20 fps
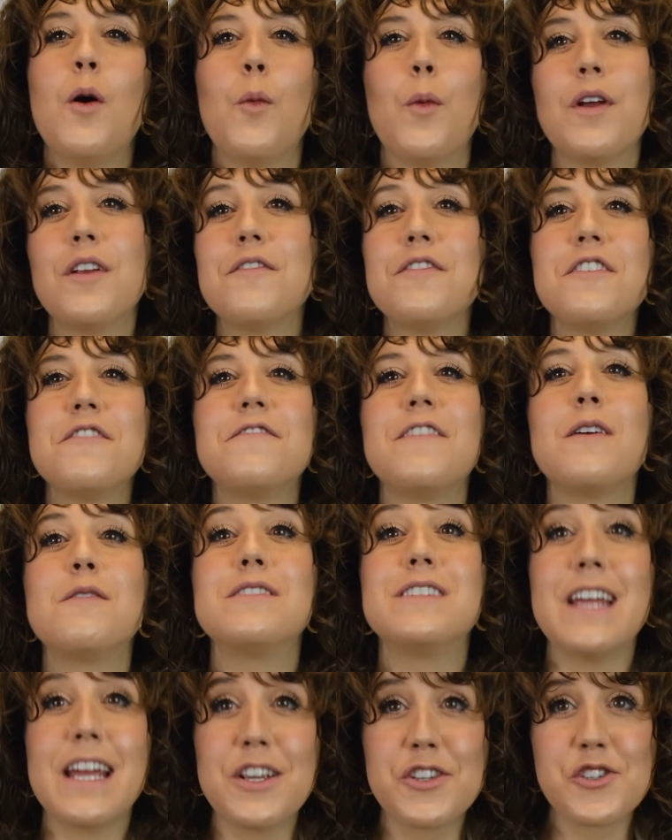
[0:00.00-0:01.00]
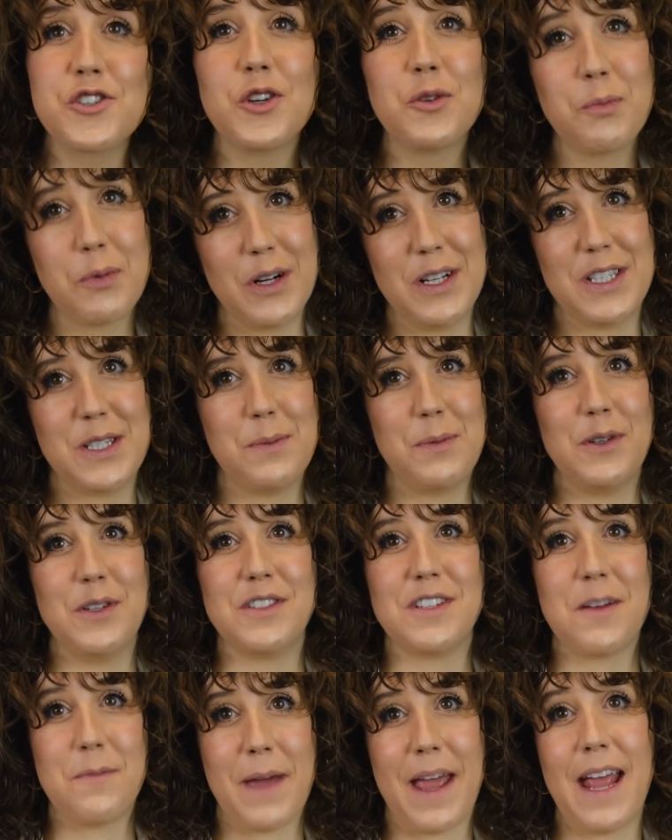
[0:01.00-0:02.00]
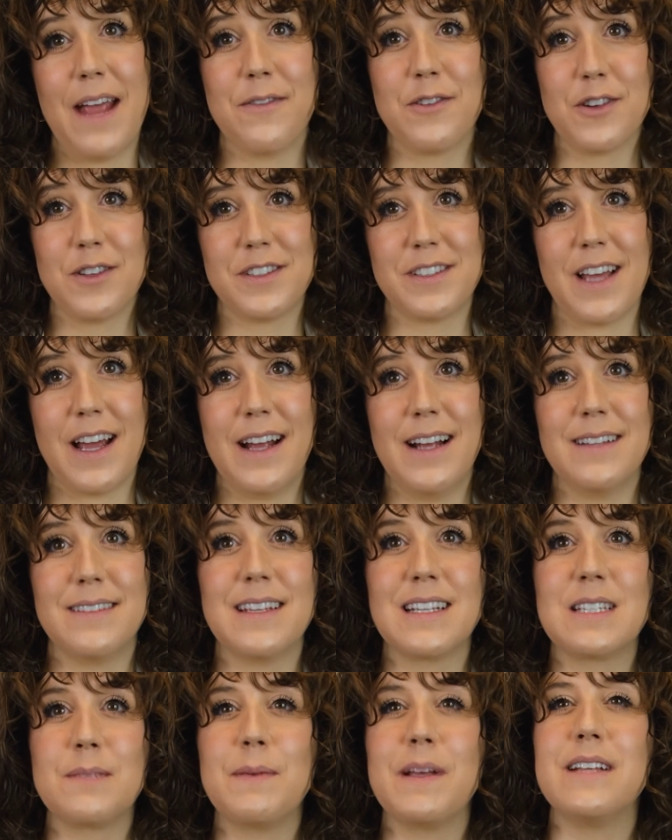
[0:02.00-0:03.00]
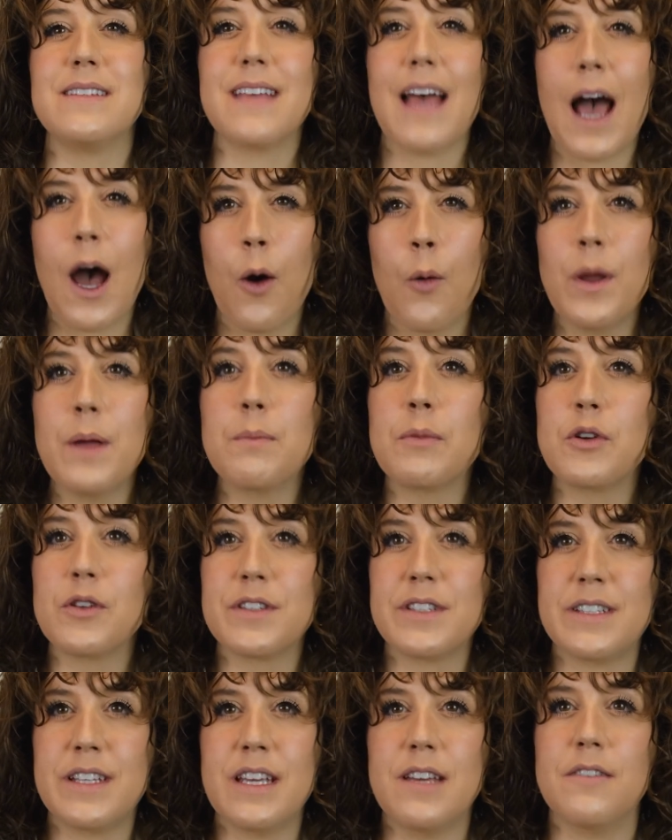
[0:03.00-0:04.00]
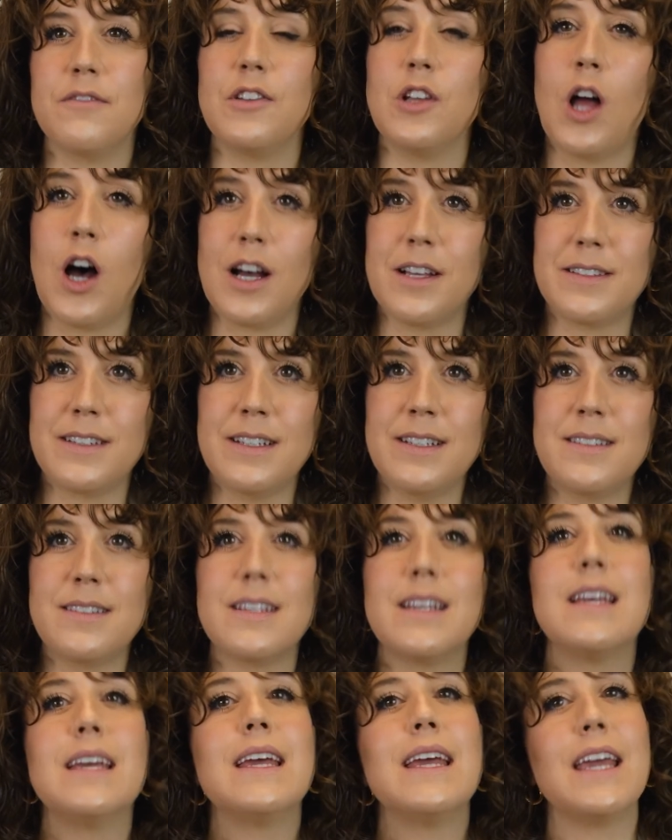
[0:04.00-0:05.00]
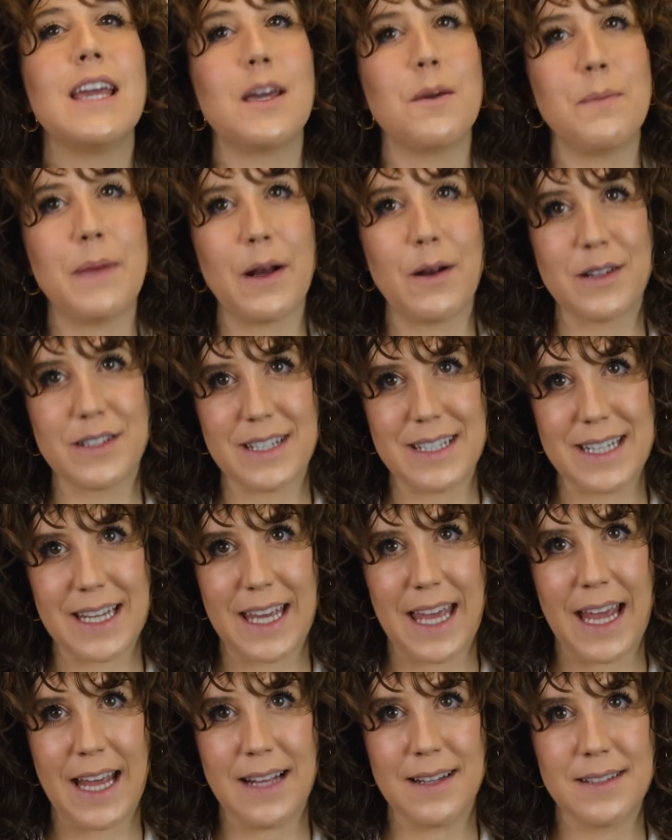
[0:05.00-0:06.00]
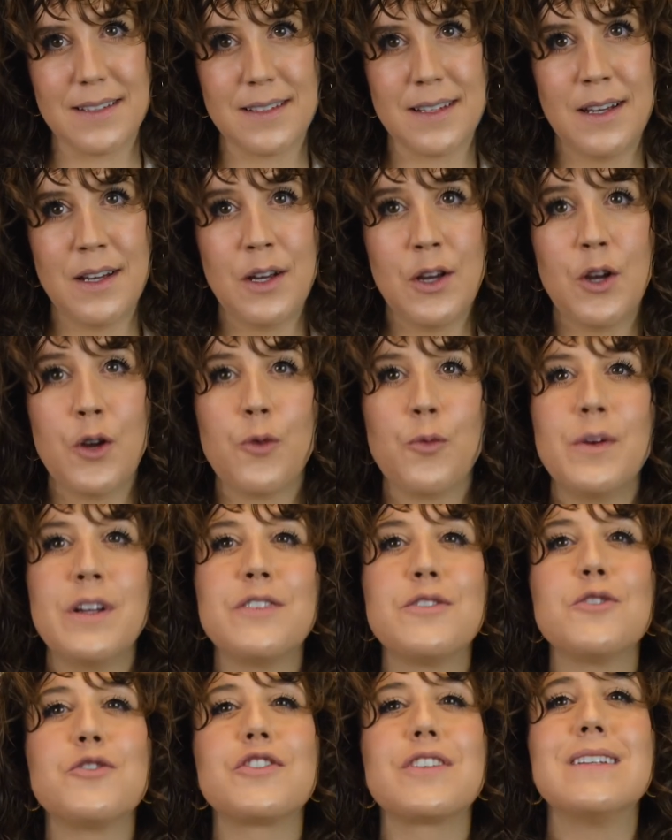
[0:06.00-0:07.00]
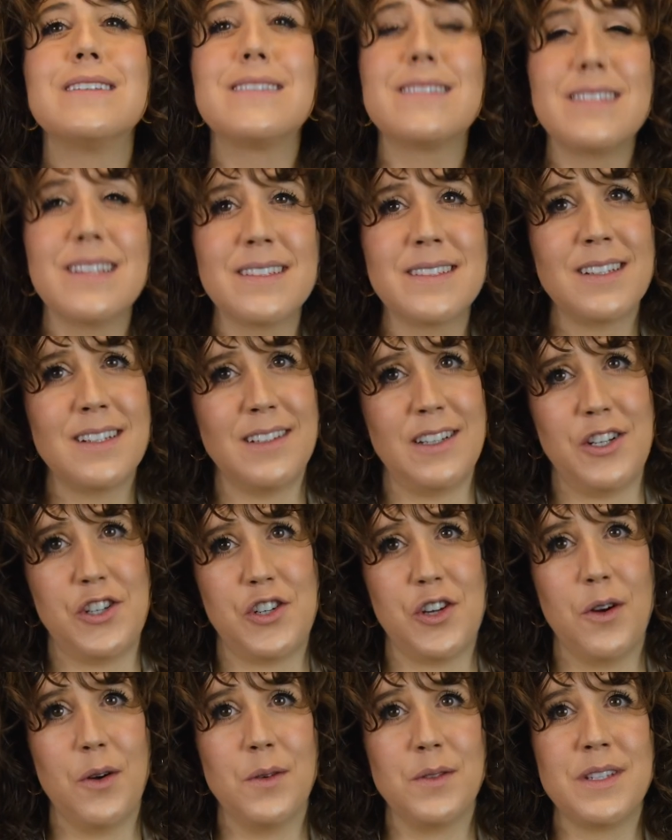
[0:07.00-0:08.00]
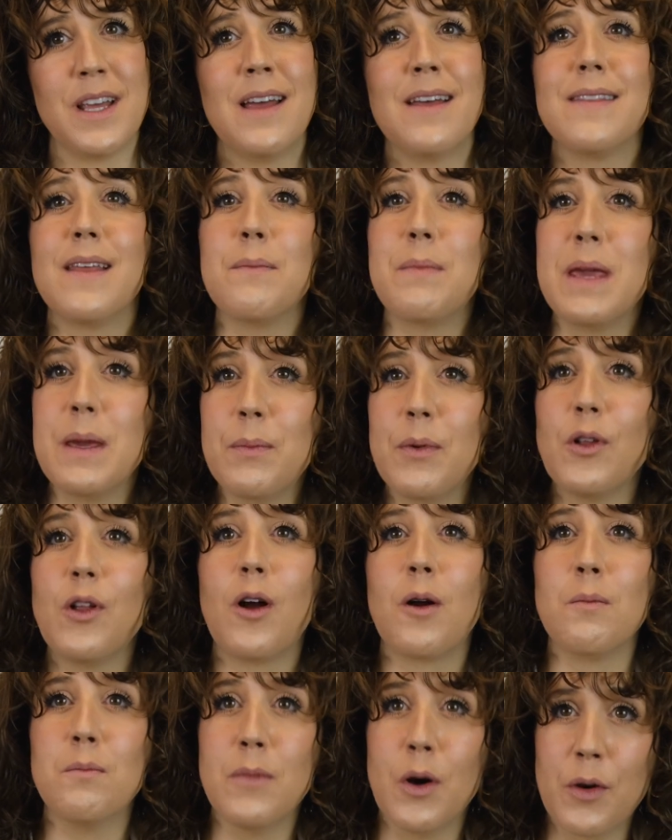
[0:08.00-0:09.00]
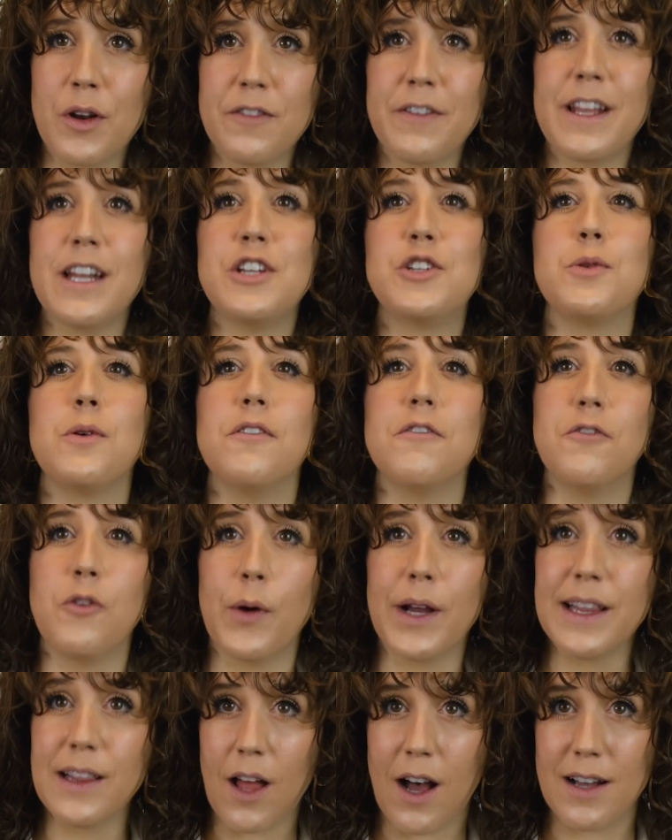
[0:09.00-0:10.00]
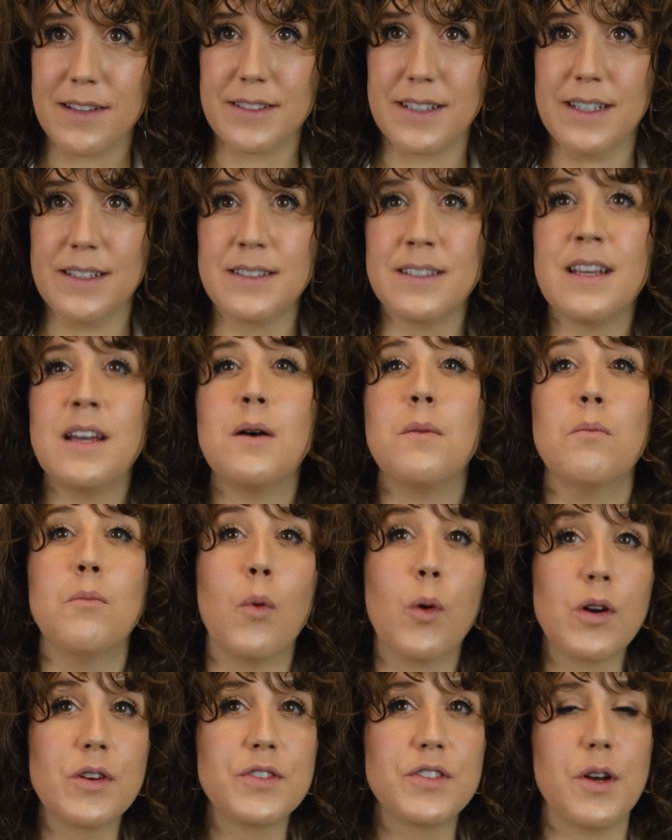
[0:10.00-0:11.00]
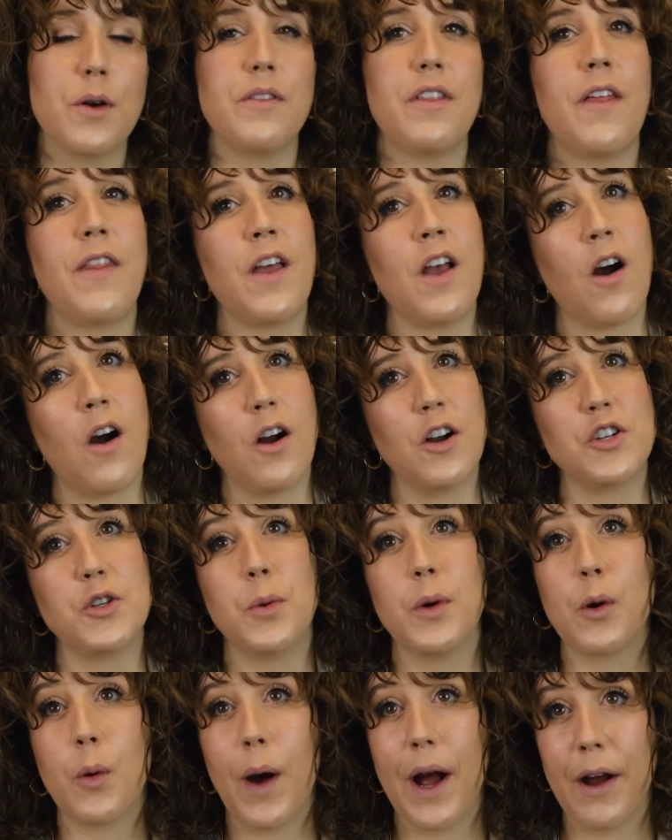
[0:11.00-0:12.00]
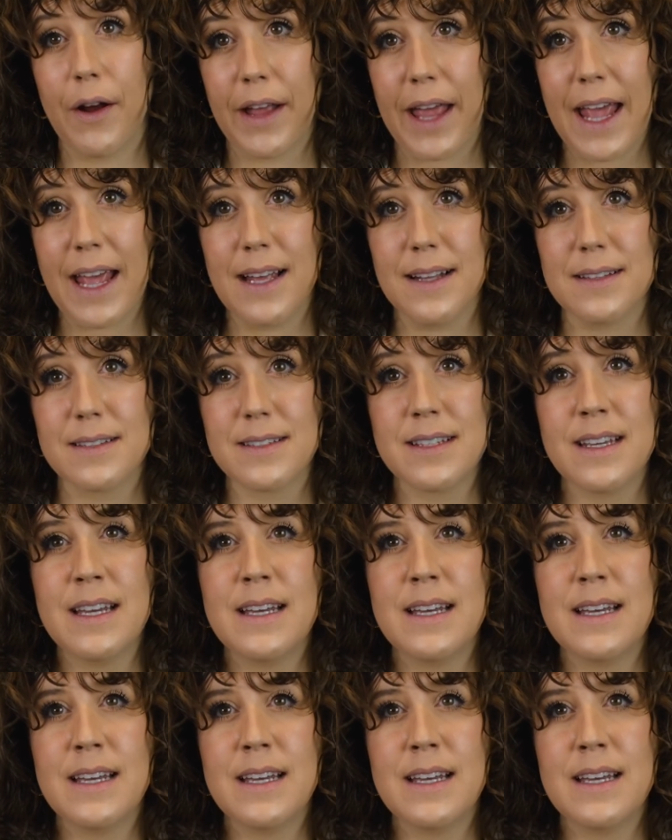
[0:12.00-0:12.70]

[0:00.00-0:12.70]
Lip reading: One of the foundational principles of behavioral science explains how we perceive losses in comparison to gains. Research consistently shows that people are motivated to avoid losses more so than they are to acquire gains.